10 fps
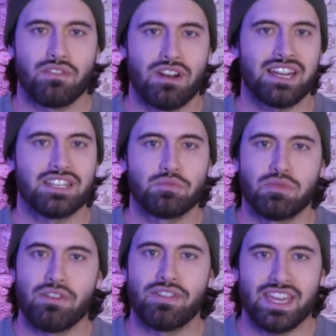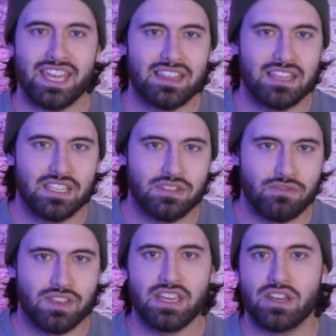for Anders Breivik in this
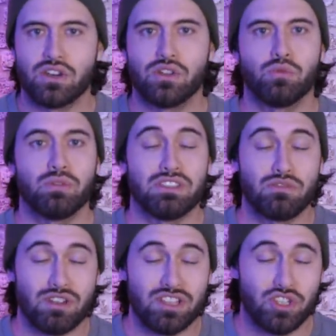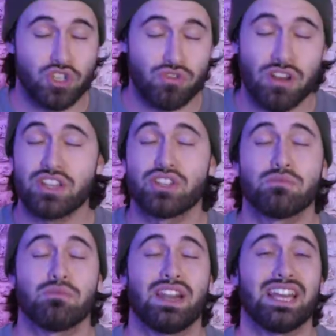vehicle with the
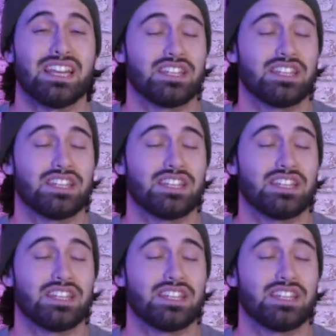registration plate,